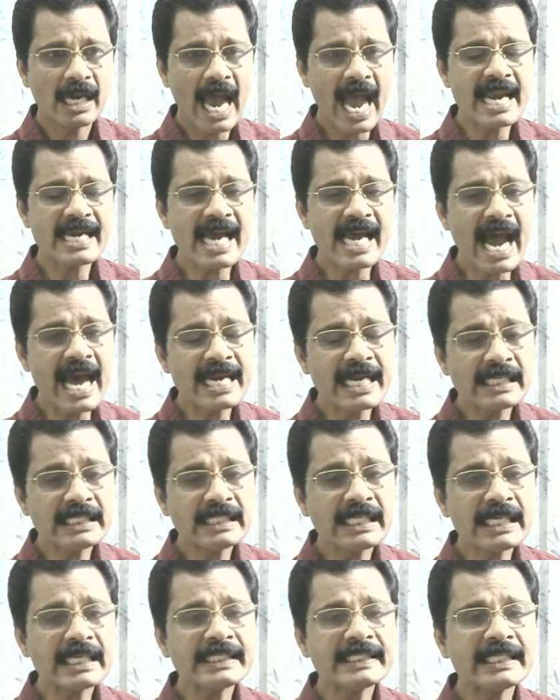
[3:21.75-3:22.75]
And
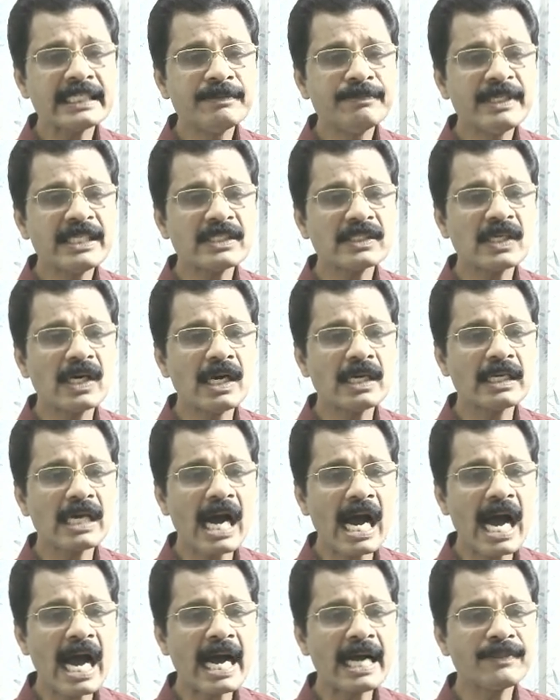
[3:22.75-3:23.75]
another term is called
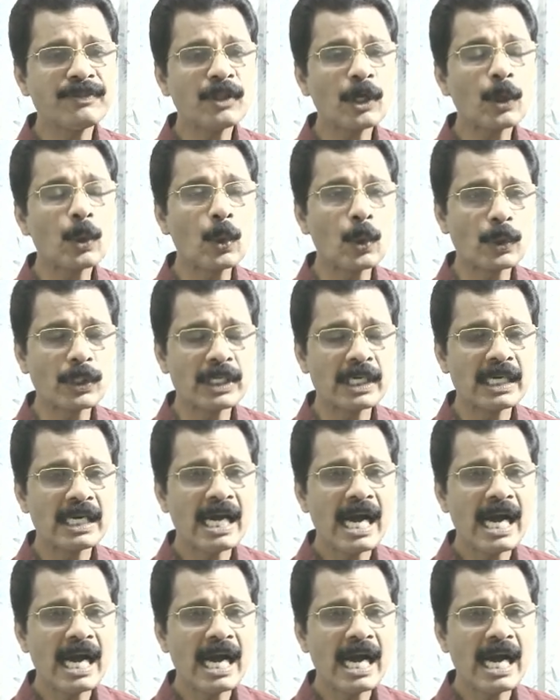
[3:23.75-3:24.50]
antherode.